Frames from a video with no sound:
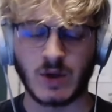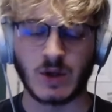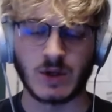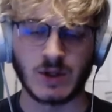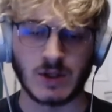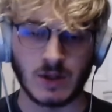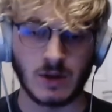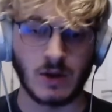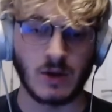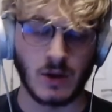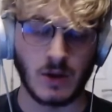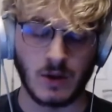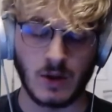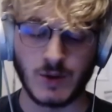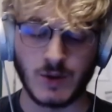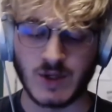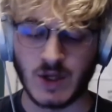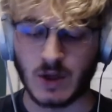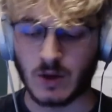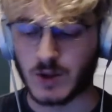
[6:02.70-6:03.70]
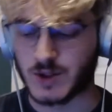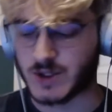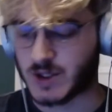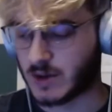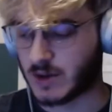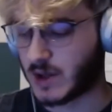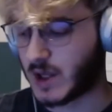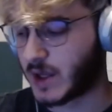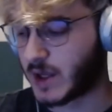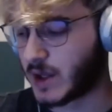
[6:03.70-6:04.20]
Because losing
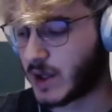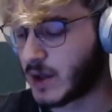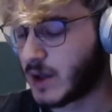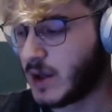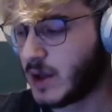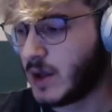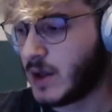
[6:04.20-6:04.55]
also like